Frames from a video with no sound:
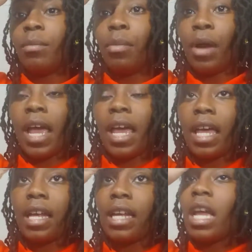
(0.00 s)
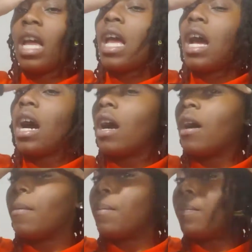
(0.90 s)
brand,
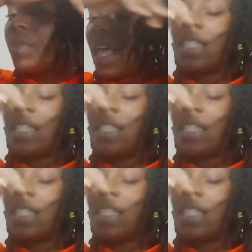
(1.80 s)
and